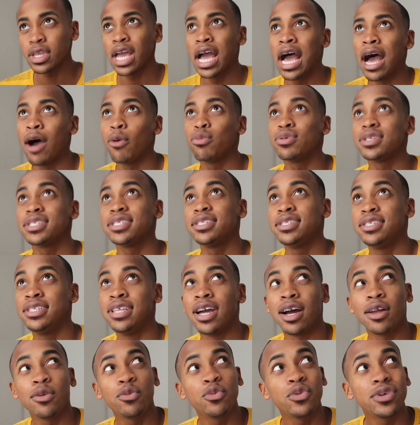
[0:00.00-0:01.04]
I was
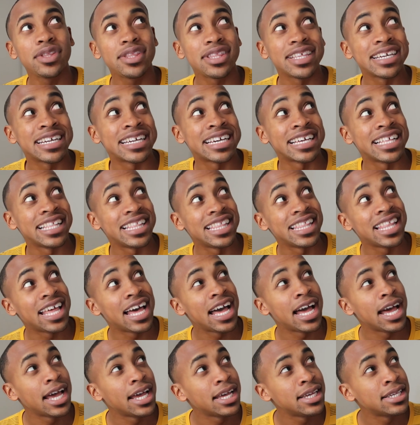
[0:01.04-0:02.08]
done with the
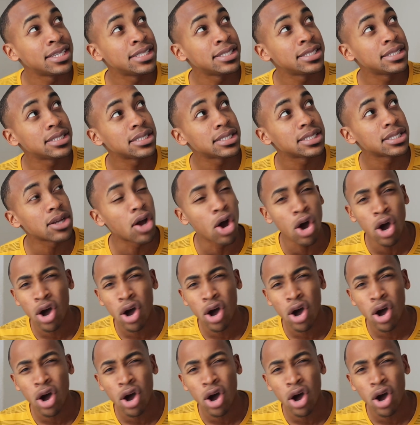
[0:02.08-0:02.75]
class